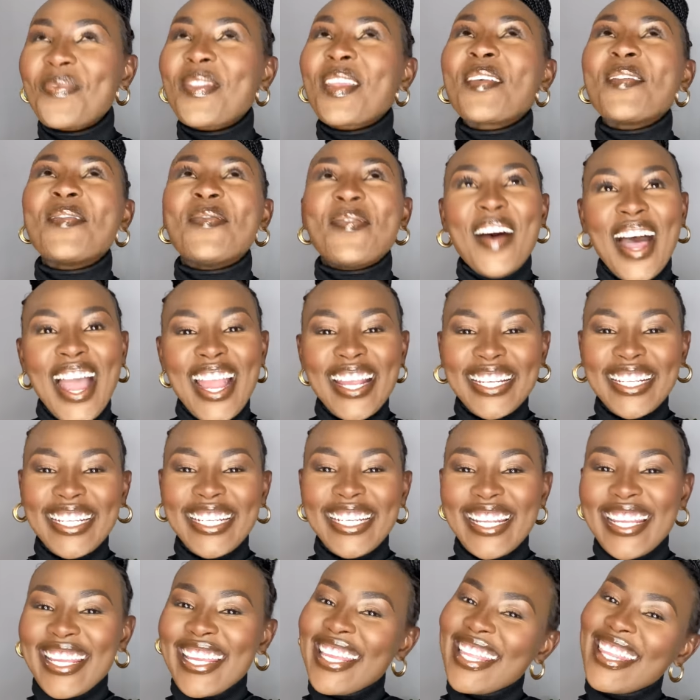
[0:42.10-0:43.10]

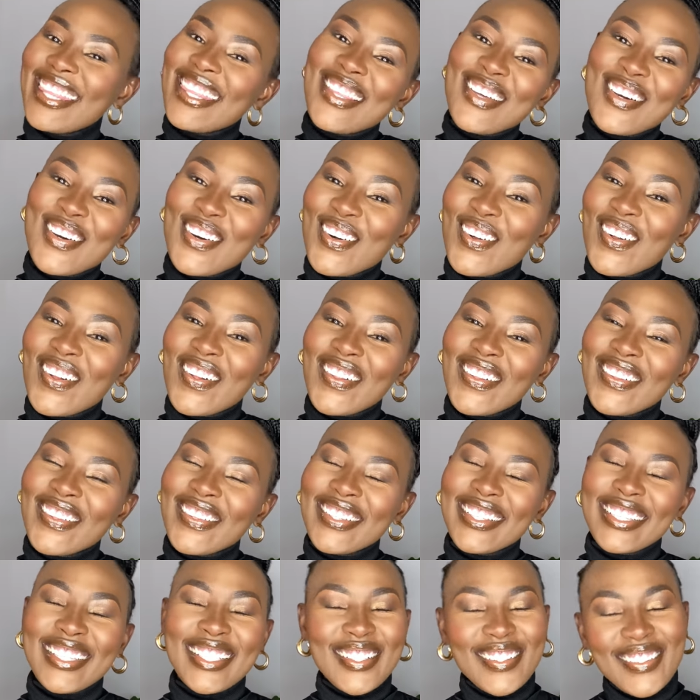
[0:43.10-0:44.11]
finally the haul
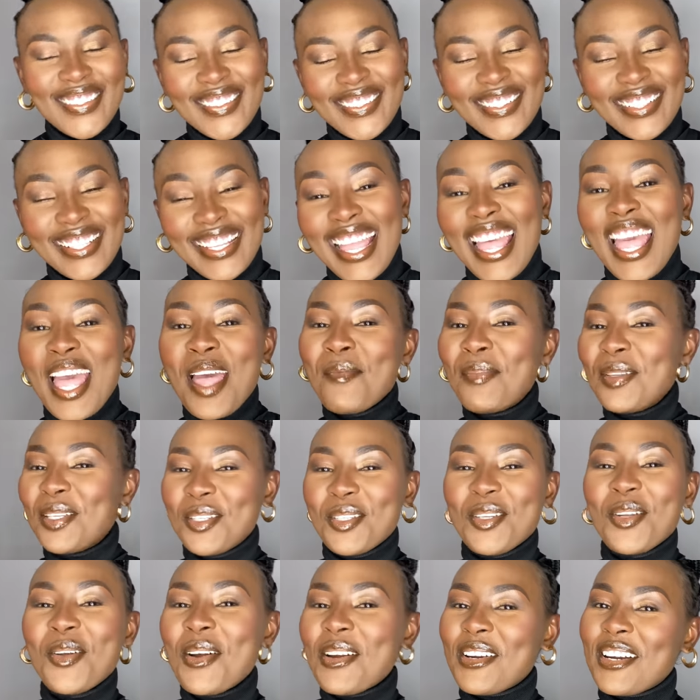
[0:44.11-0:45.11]
the haul but you
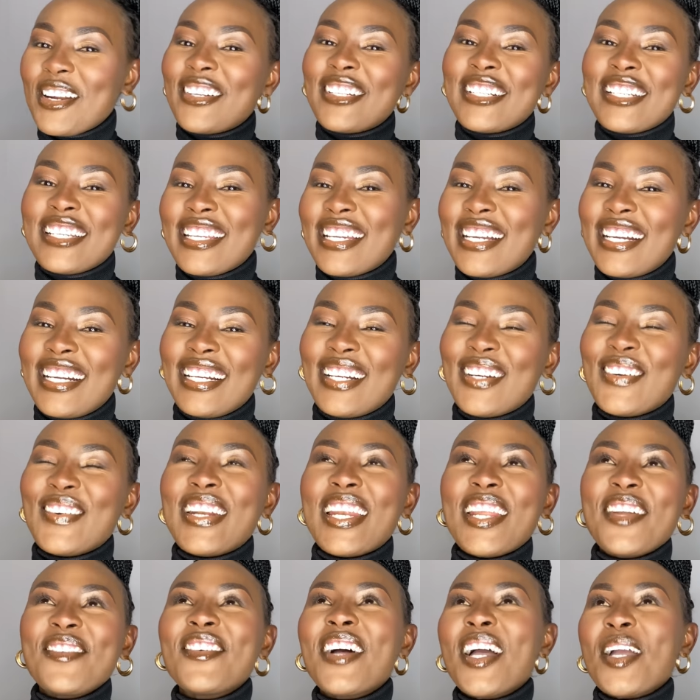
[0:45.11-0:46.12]
know around here
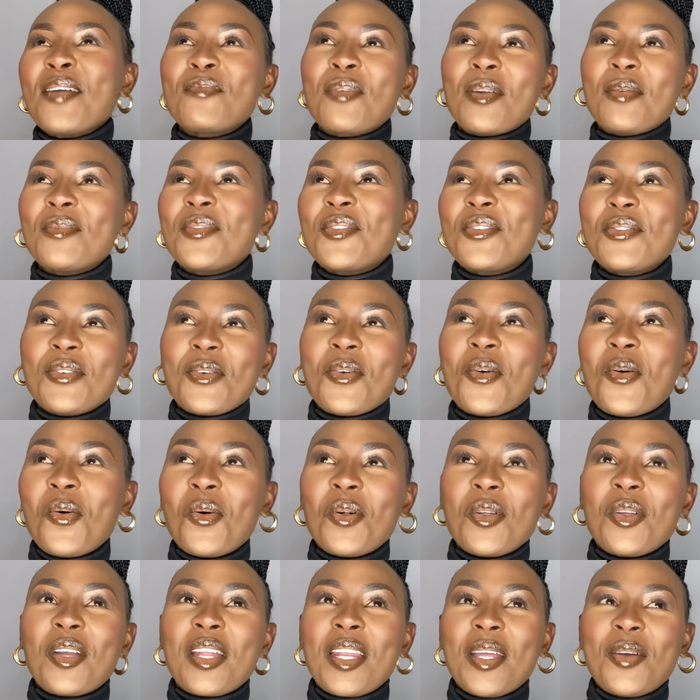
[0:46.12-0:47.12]
whenever i promise you a haul
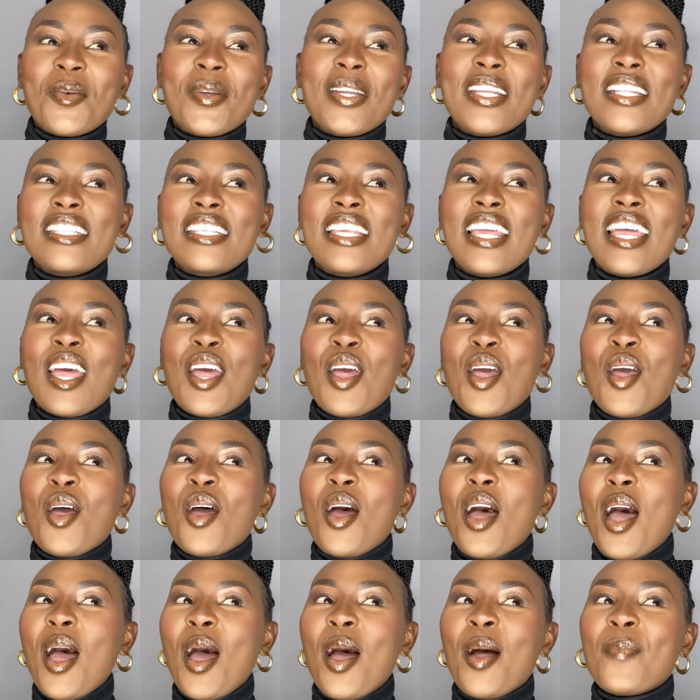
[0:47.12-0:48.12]
you're gonna wait
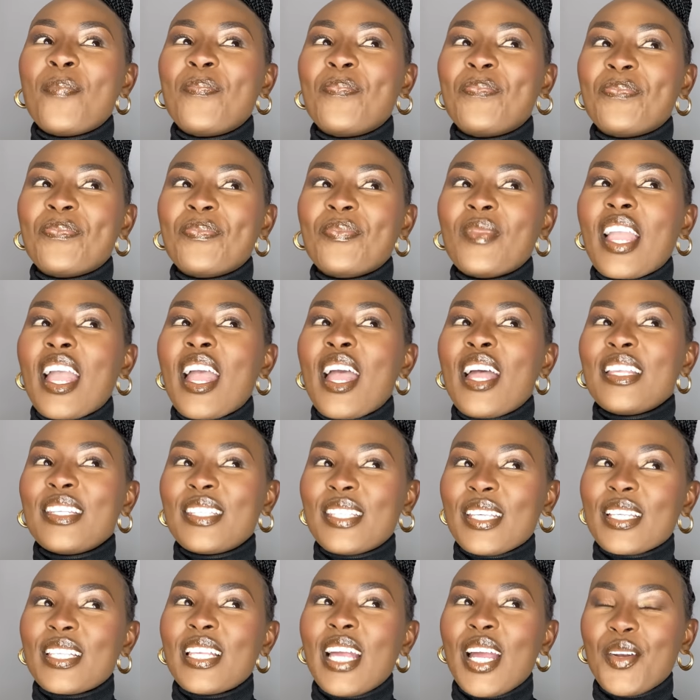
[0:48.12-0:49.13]
um
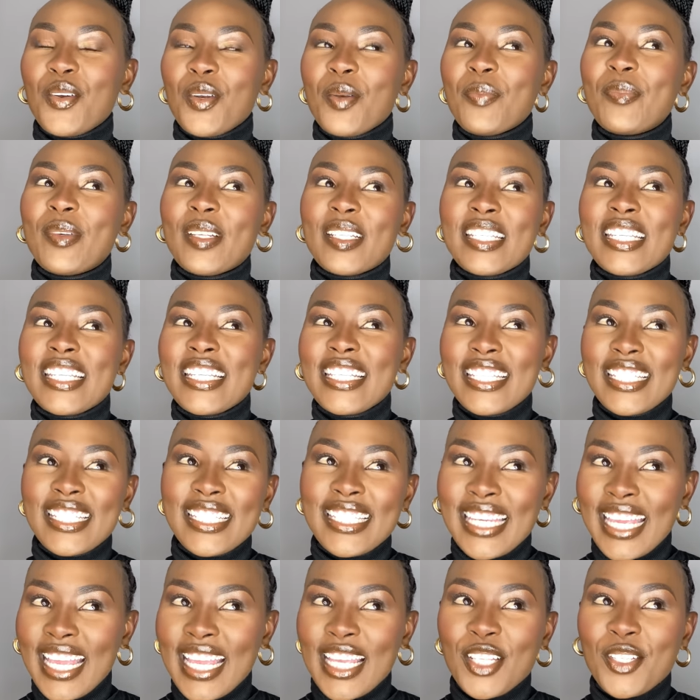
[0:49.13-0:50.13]
600 business
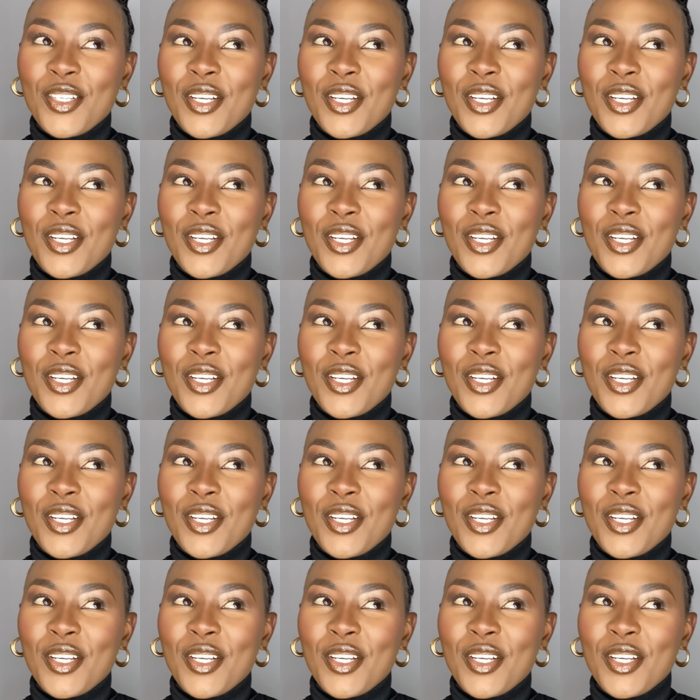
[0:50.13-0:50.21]
days.